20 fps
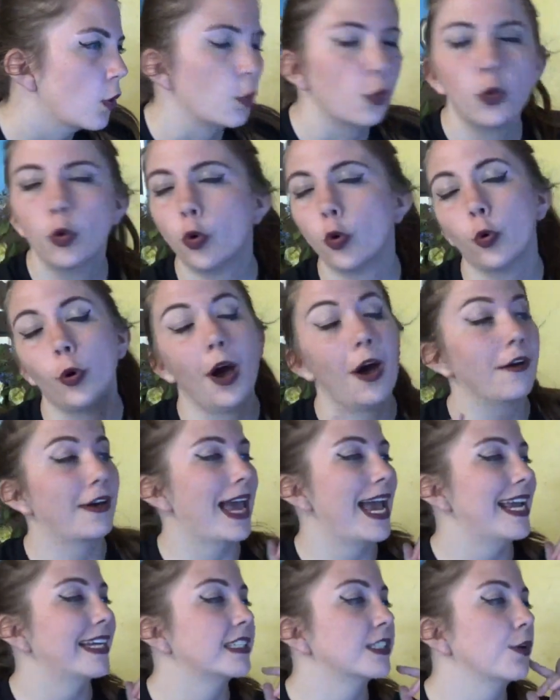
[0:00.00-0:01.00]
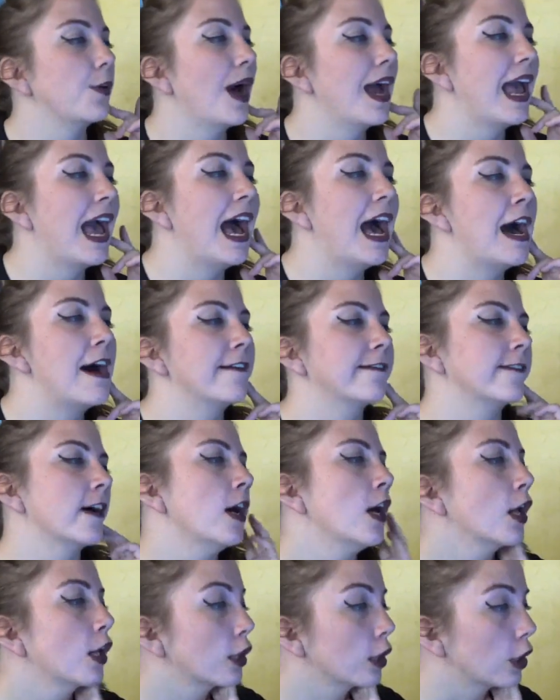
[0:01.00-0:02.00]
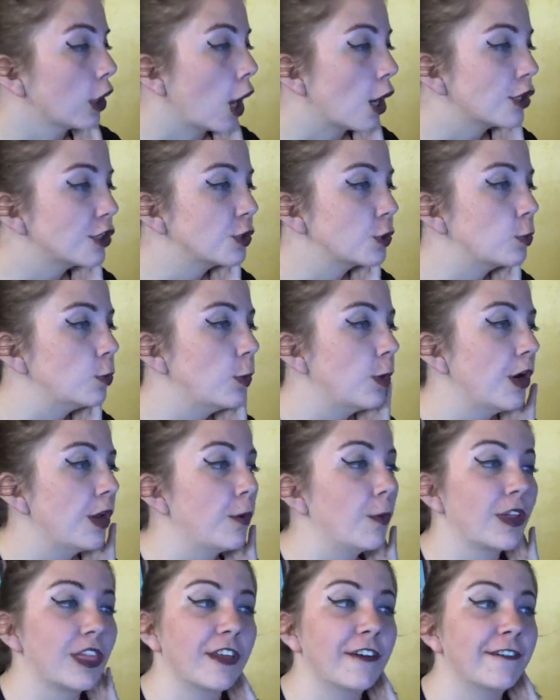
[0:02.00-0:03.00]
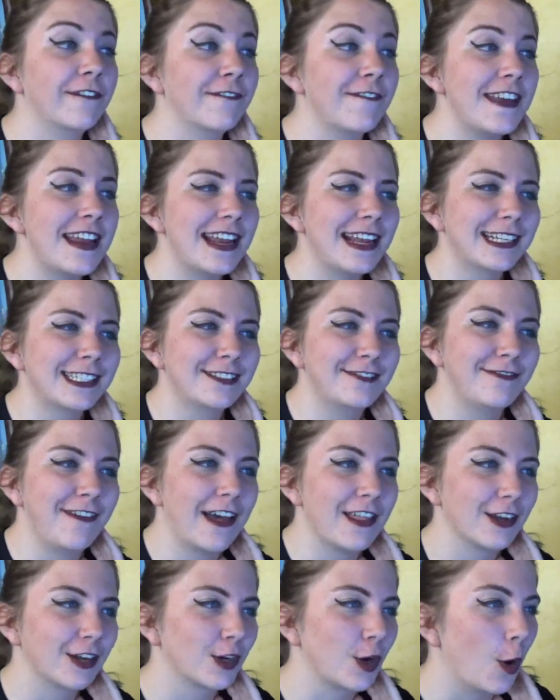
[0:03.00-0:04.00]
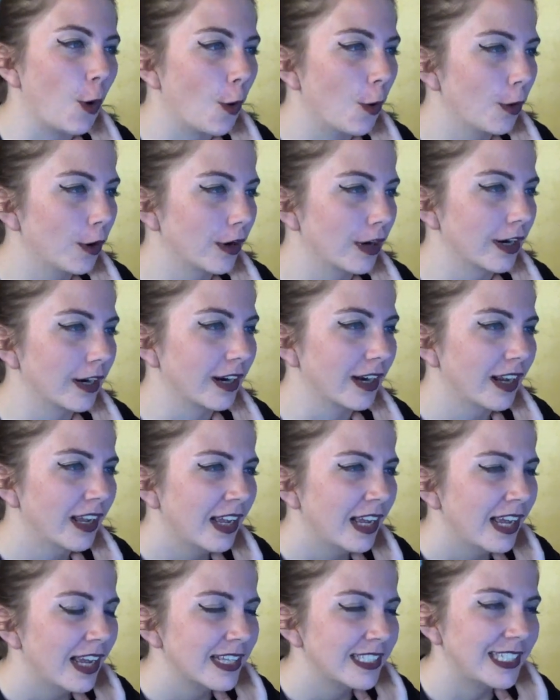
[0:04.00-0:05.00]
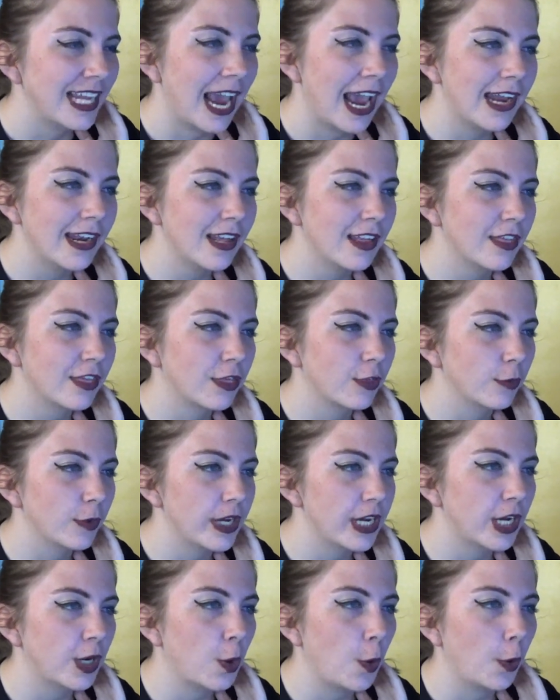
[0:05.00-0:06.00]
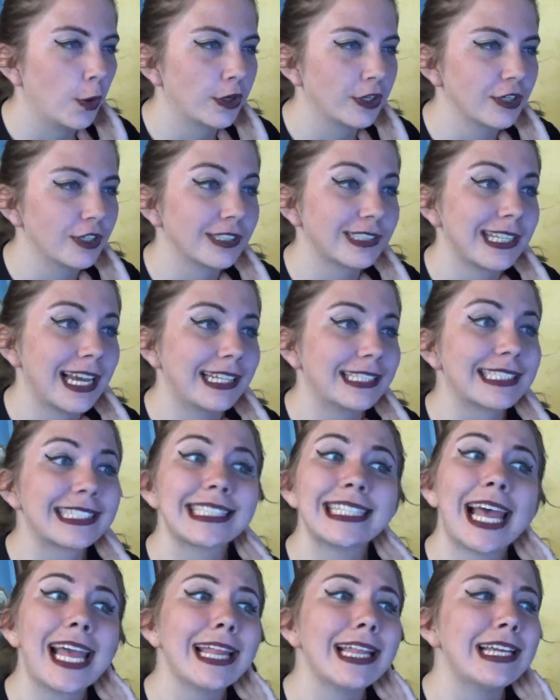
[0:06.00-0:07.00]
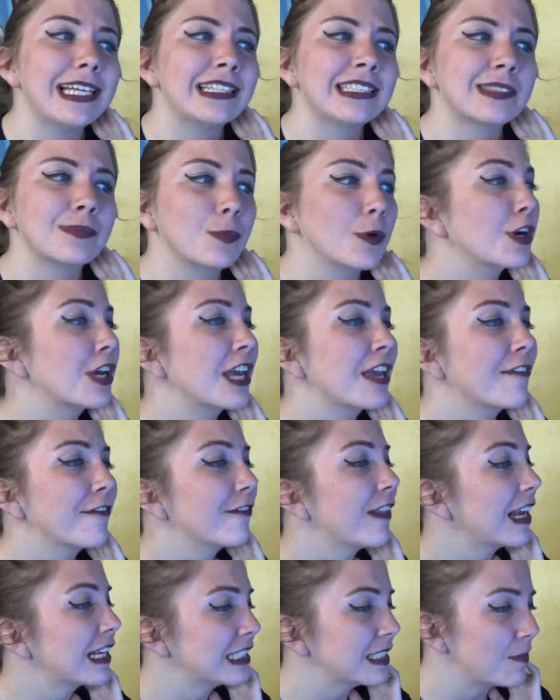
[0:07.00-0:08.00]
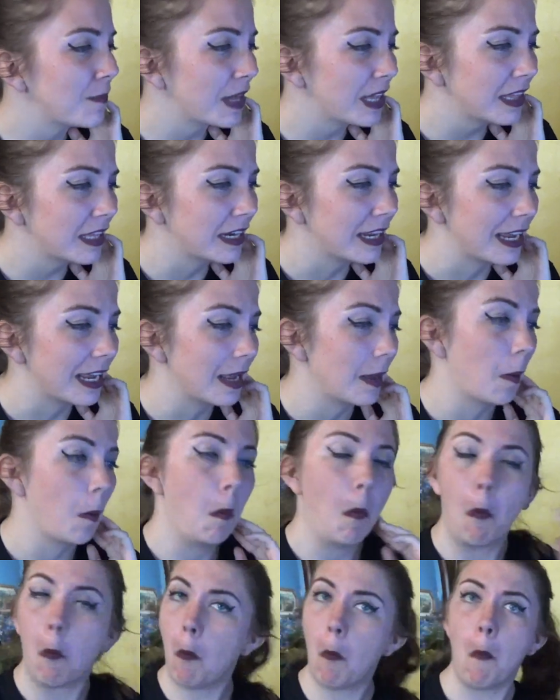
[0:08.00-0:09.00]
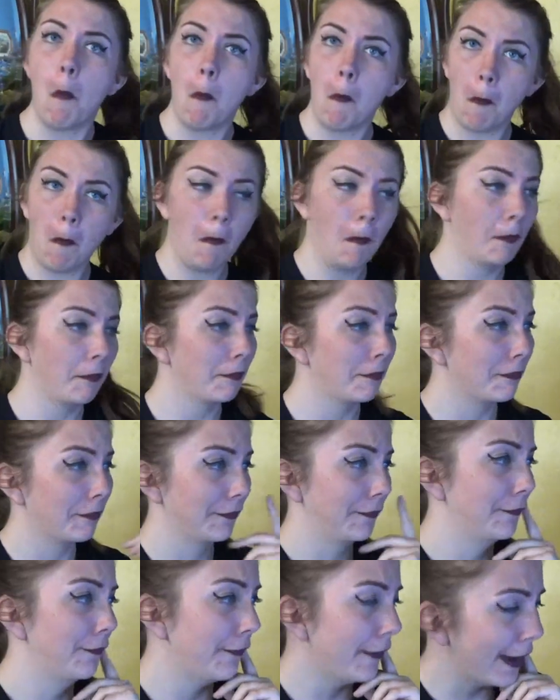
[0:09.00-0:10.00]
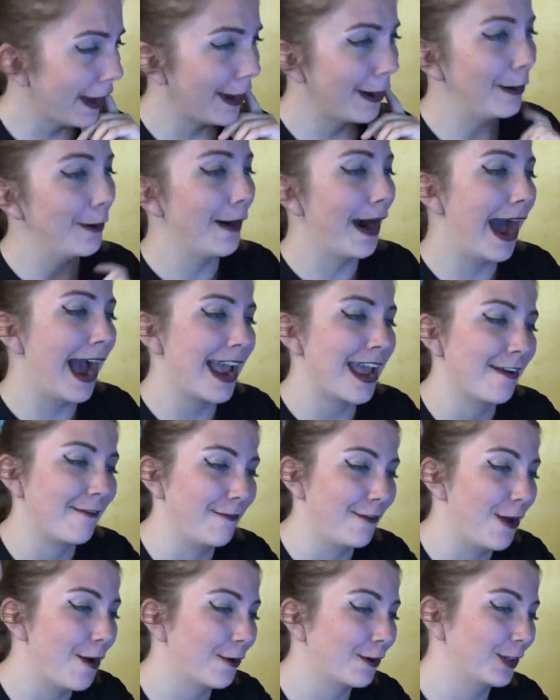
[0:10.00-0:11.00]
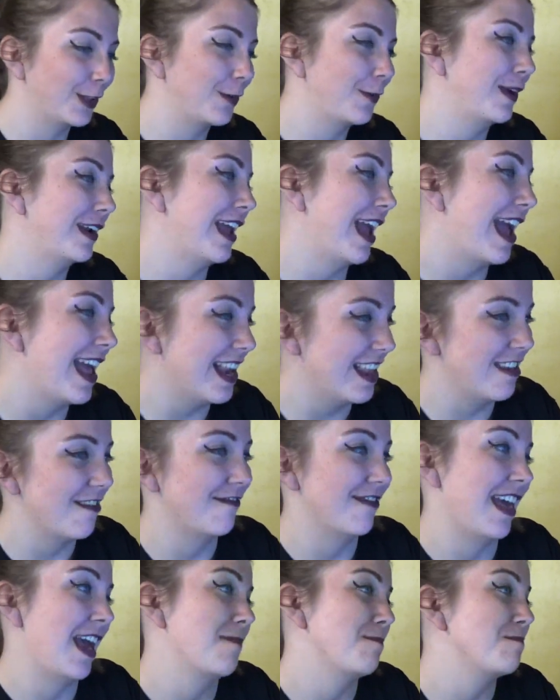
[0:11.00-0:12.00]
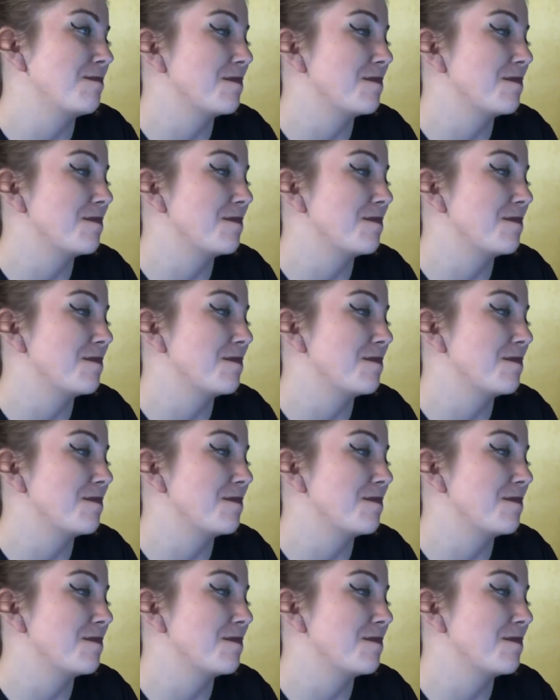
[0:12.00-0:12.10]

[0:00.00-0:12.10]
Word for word: Ooh, okay, so I have larch wood with a phoenix feather core, 10 and 3 quarters, and slightly springy flexibility. Whoa, I have no clue what any of that